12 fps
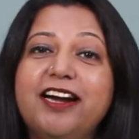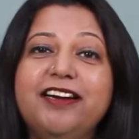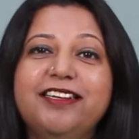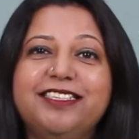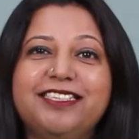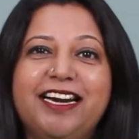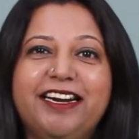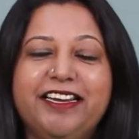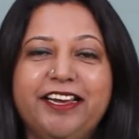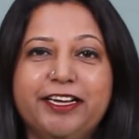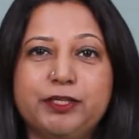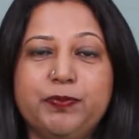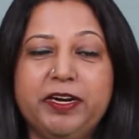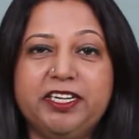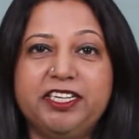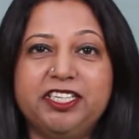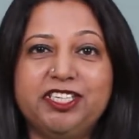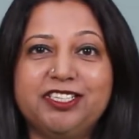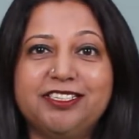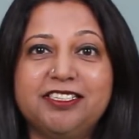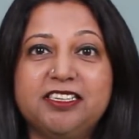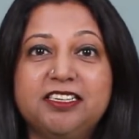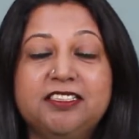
understanding expectation,